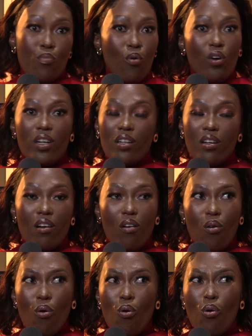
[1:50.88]
born.
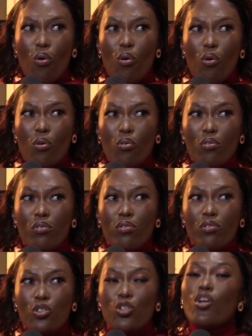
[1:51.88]
Or
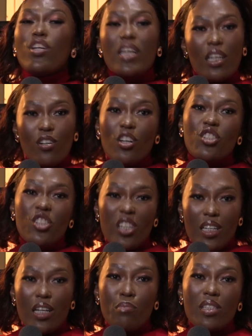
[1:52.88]
journey, not
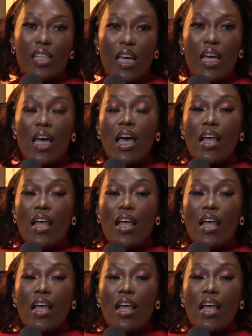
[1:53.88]
gene. Let me say,